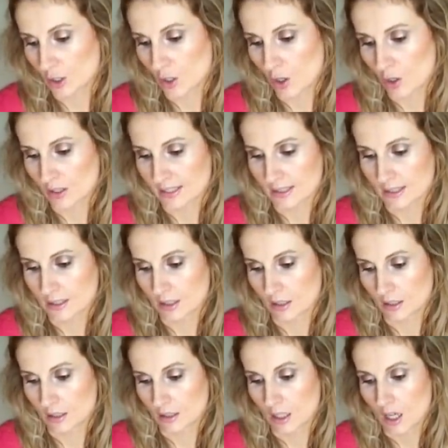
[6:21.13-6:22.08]
it
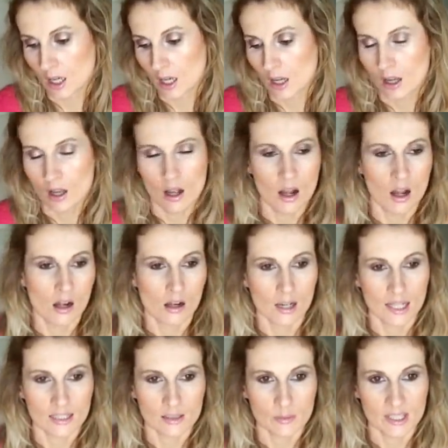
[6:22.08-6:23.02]
costs, uh,
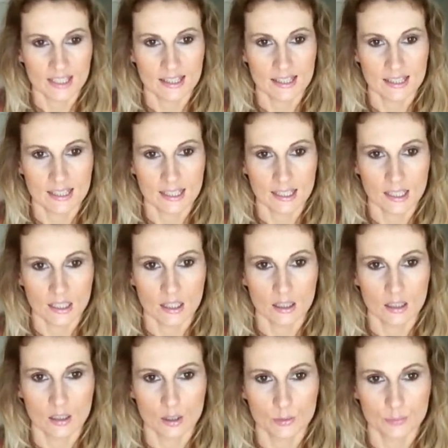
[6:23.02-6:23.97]
let me
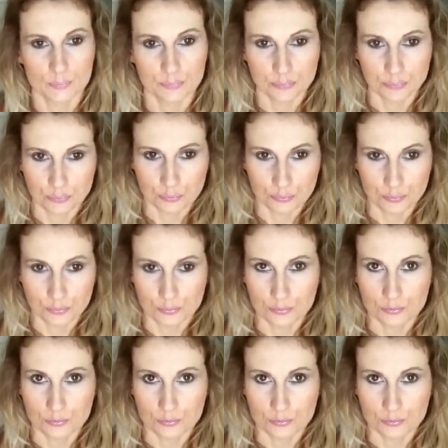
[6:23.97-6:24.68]
see, um,